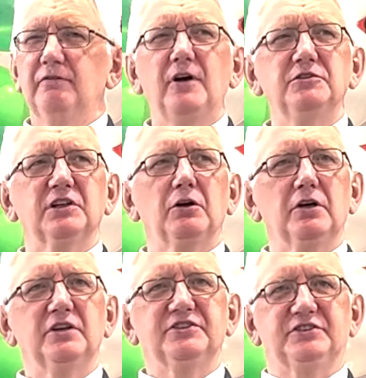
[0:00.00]
And those
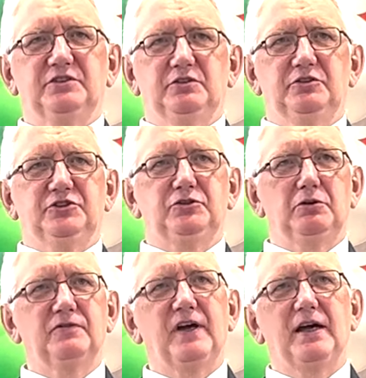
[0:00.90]
lawyers
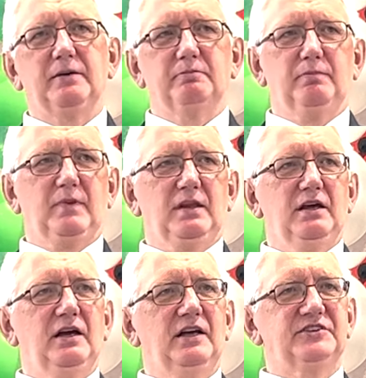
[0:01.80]
stood there
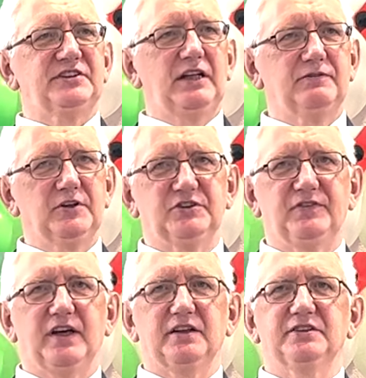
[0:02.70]
and said those
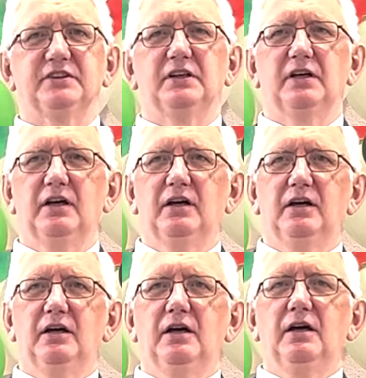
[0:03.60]
things.
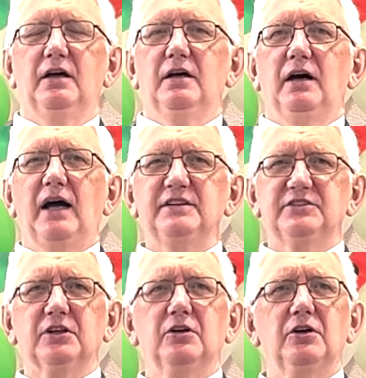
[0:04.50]
And
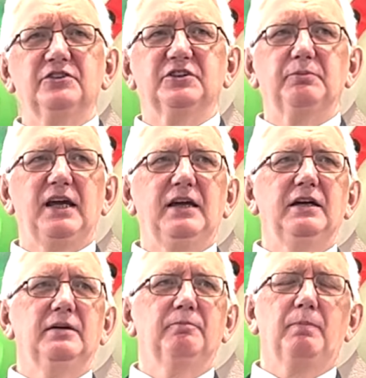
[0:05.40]
it occurred to me,